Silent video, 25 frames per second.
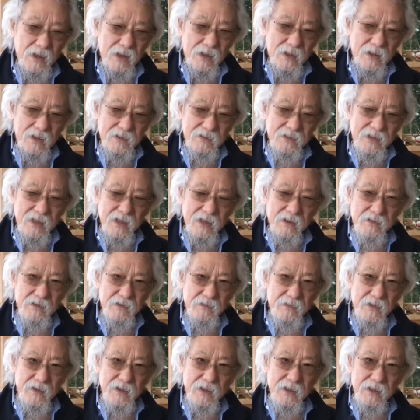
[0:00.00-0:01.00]
And the other
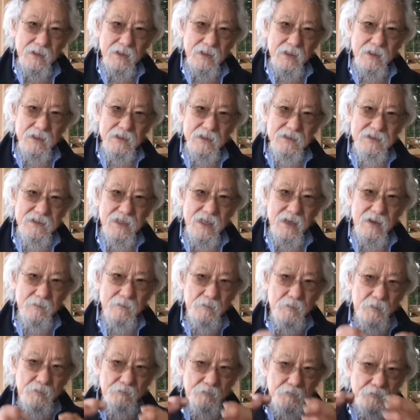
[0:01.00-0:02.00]
thing is
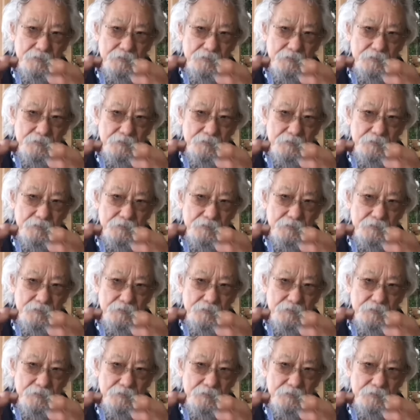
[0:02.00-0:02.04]
that